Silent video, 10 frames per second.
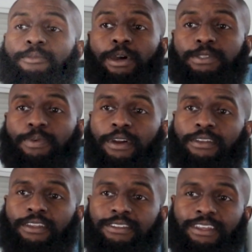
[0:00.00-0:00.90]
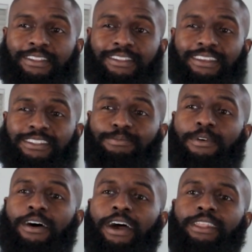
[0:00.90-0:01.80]
The best part is that these
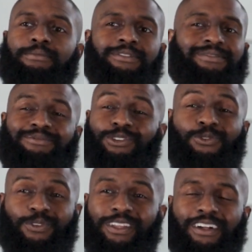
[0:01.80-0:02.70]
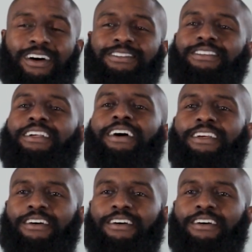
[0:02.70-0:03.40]
small items don't really cost a lot at